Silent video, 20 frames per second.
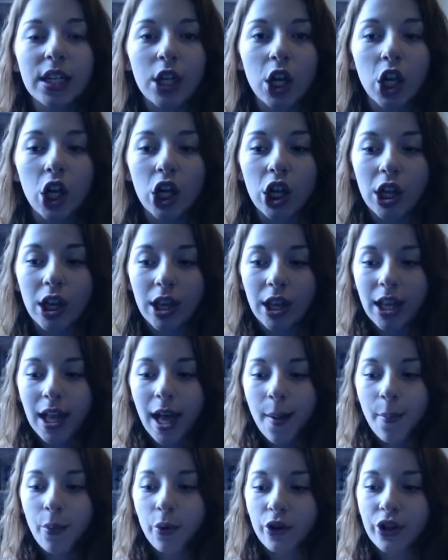
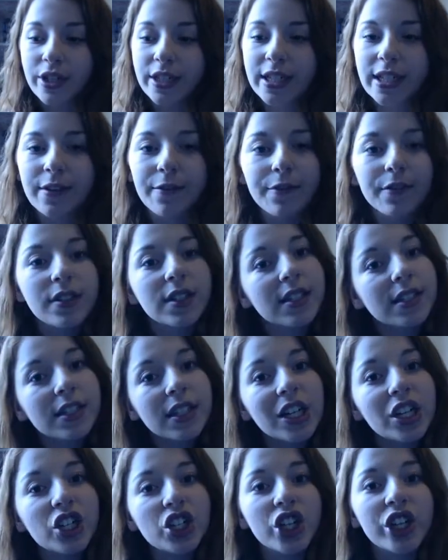collaborative
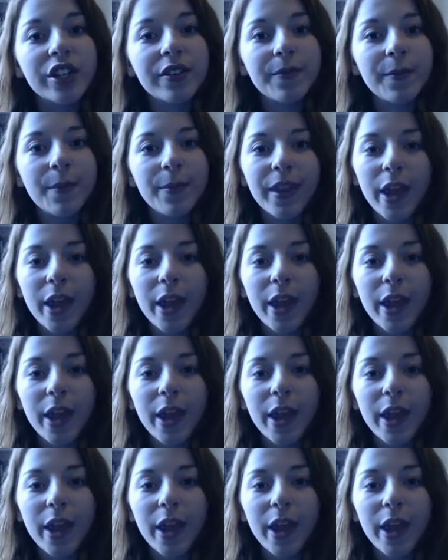discussion.